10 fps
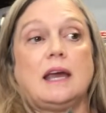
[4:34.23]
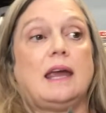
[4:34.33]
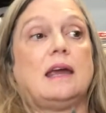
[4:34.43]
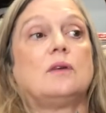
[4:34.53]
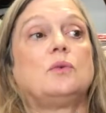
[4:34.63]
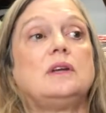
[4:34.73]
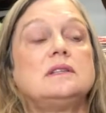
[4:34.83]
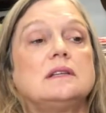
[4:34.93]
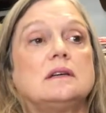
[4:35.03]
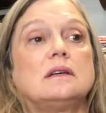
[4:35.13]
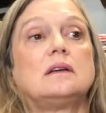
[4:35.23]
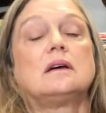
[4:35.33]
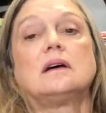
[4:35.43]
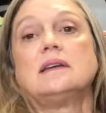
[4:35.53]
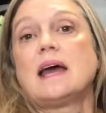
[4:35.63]
And we did
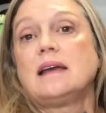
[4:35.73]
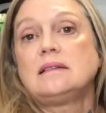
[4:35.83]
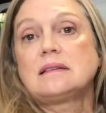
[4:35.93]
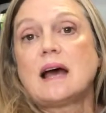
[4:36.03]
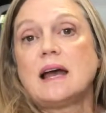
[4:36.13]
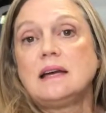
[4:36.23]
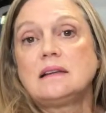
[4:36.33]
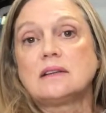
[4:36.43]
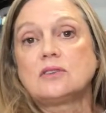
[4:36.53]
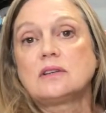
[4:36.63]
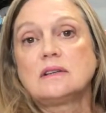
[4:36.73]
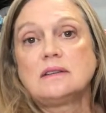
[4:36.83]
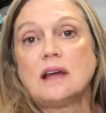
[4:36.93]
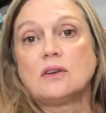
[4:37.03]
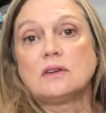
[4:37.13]
a nice hike that took us
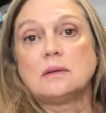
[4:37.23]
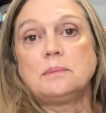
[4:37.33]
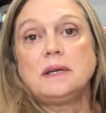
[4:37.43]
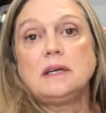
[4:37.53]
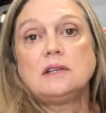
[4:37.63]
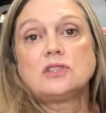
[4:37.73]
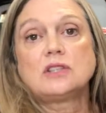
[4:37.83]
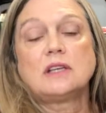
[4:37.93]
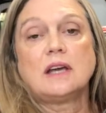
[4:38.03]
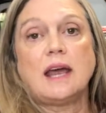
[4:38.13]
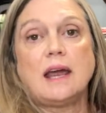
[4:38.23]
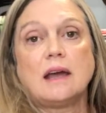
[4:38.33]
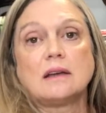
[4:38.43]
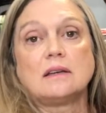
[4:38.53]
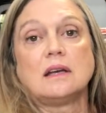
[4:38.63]
down to the beach,
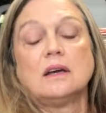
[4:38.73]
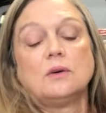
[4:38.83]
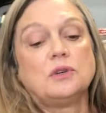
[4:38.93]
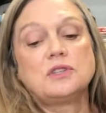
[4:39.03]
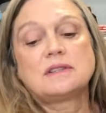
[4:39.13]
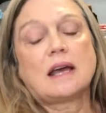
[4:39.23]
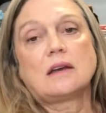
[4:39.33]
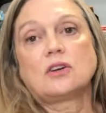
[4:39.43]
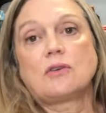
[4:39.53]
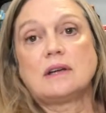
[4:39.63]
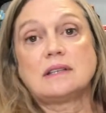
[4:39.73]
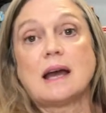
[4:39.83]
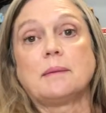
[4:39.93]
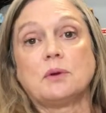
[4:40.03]
and we just had a great time.